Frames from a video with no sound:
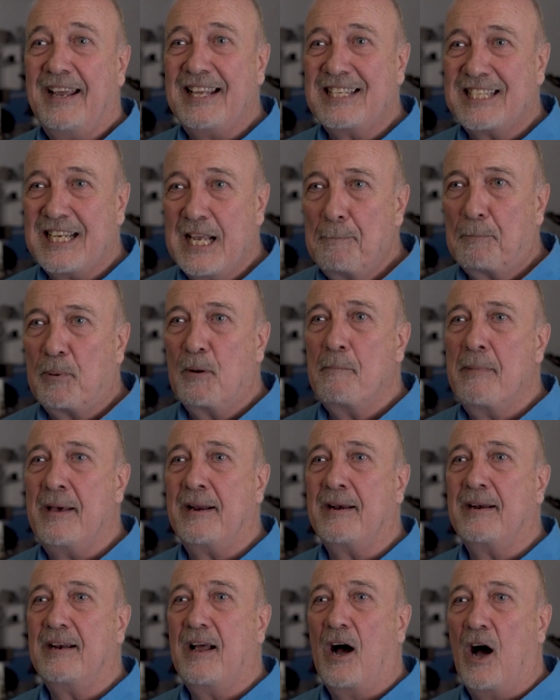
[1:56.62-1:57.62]
it's
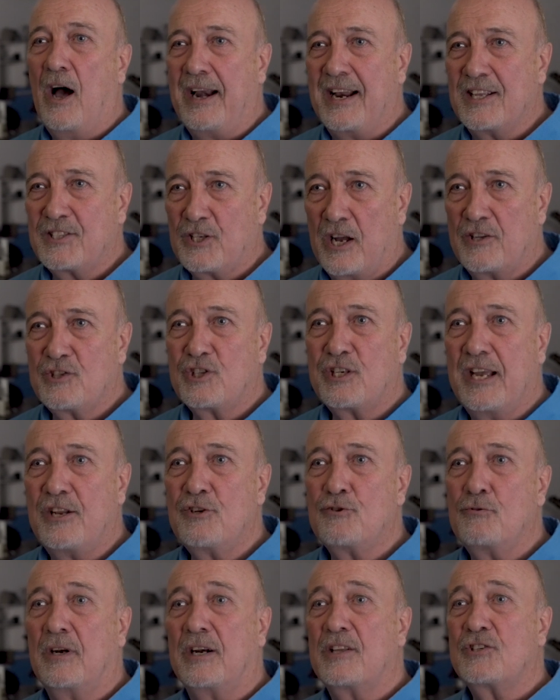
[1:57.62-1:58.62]
implemented and it's on
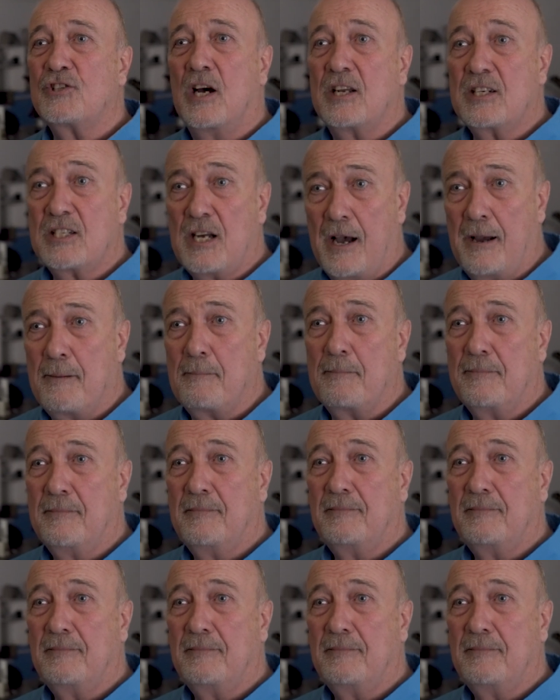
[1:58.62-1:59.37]
schedule and it's on time.